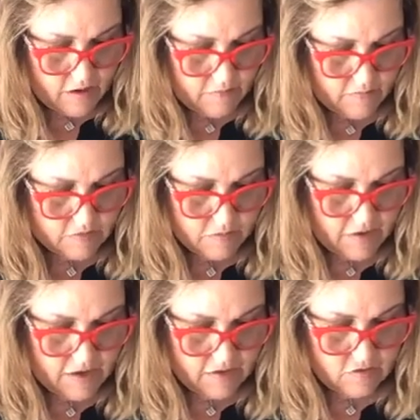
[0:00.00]

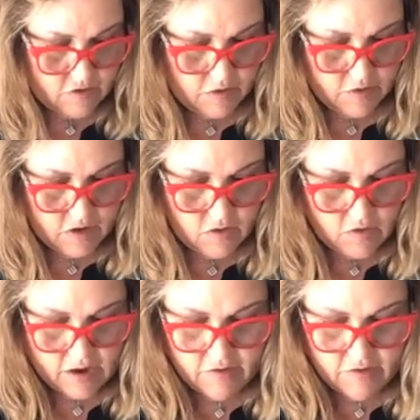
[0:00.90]
some ink. So here we go.